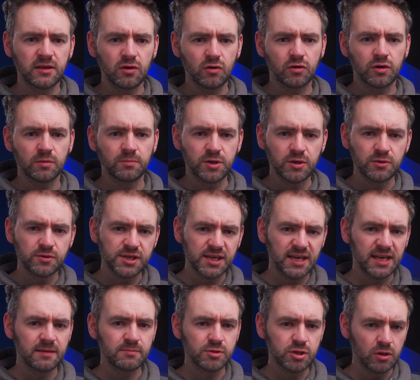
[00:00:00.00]
that your computer
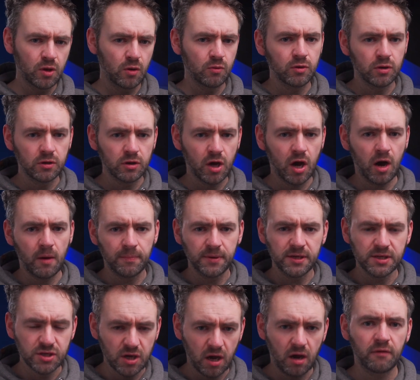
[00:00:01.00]
keeps local
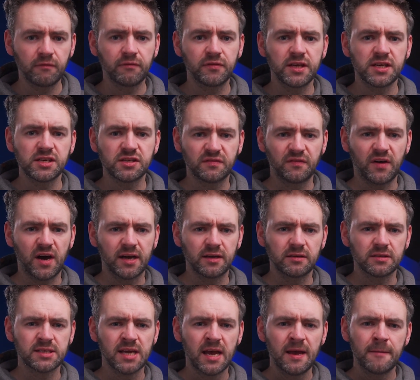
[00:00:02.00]
copies of these
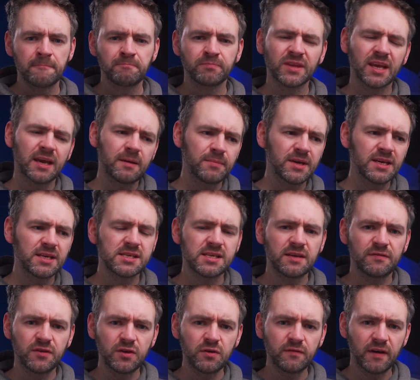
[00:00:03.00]
files, it means
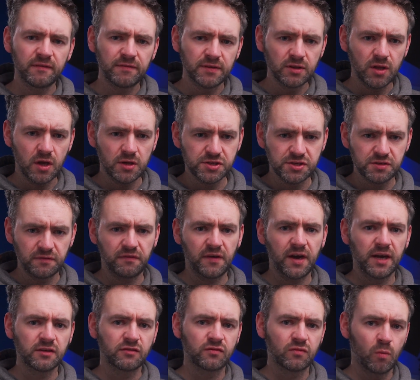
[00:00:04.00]
if you've ever lost the
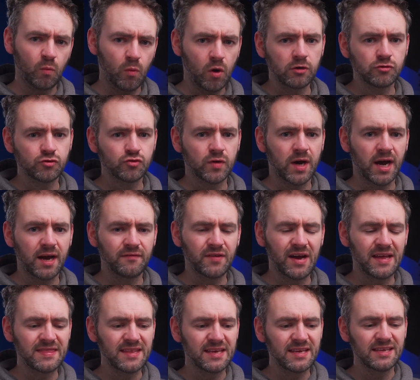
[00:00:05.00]
files from OneDrive
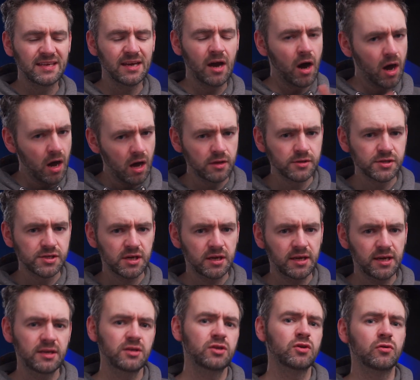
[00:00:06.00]
and they aren't
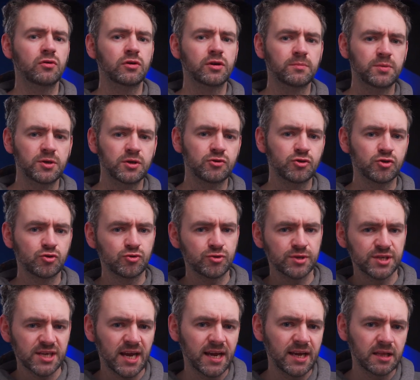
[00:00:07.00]
in your computer's
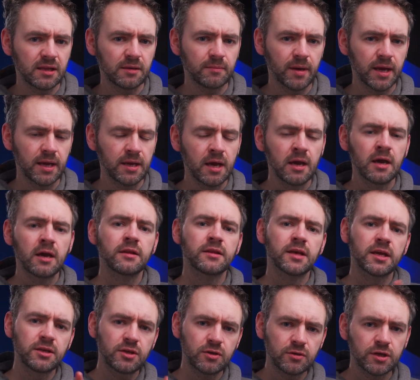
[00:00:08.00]
recycling bin,
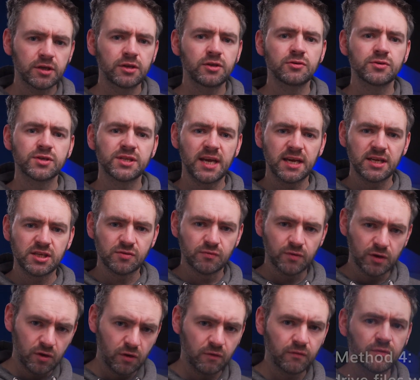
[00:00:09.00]
then you can use data
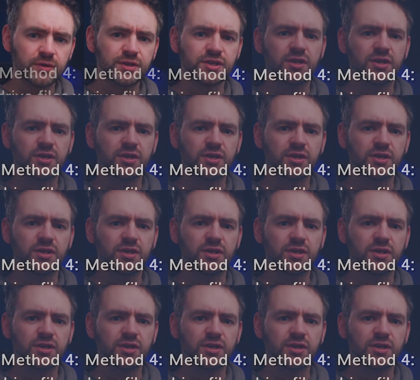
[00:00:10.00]
recovery